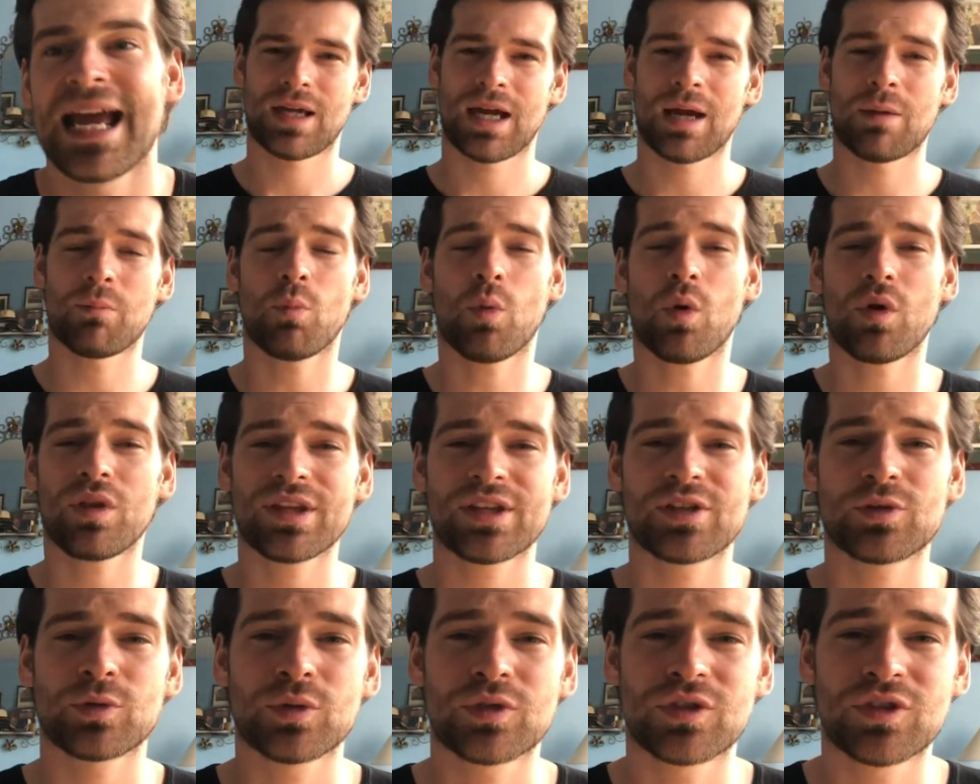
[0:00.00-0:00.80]
And what
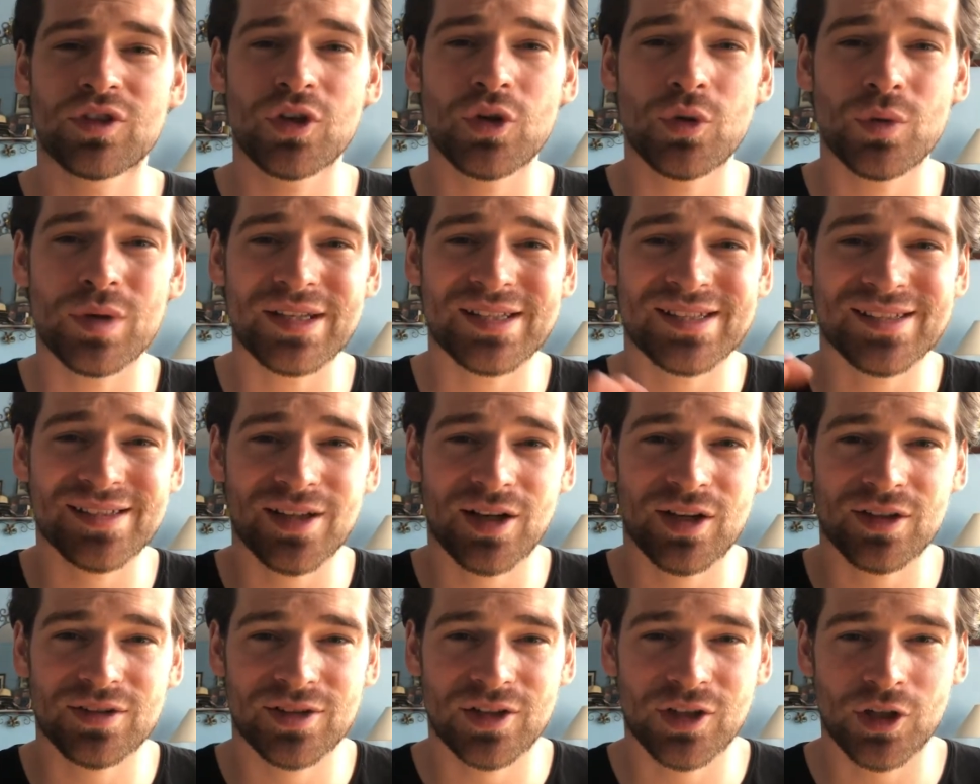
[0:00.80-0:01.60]
this will do is
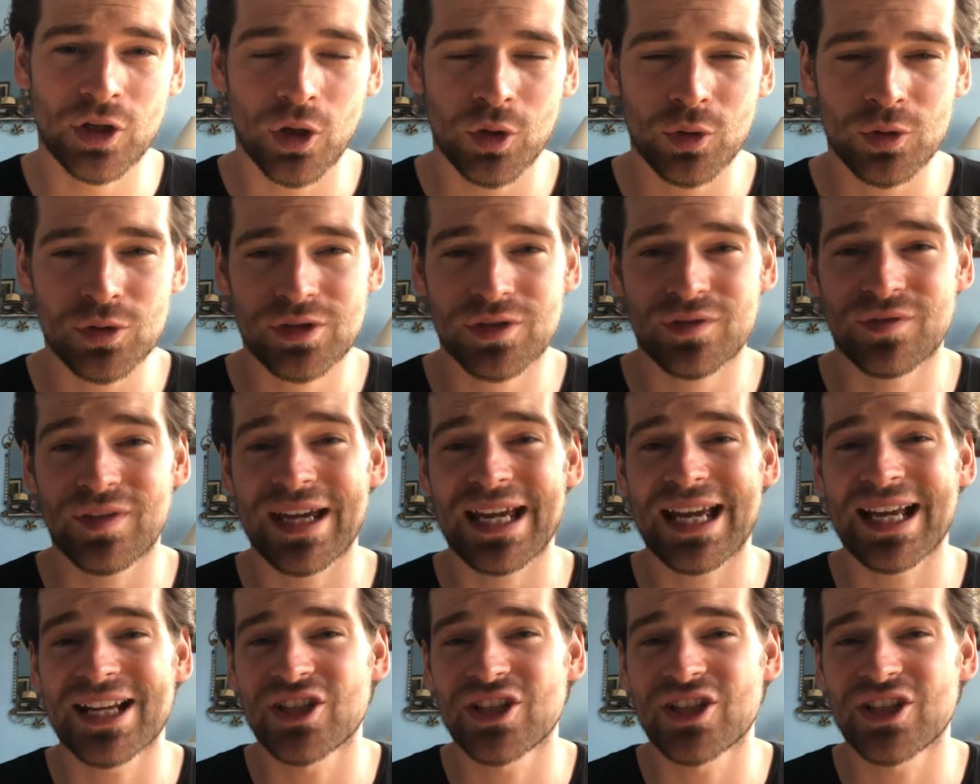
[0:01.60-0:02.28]
start to cultivate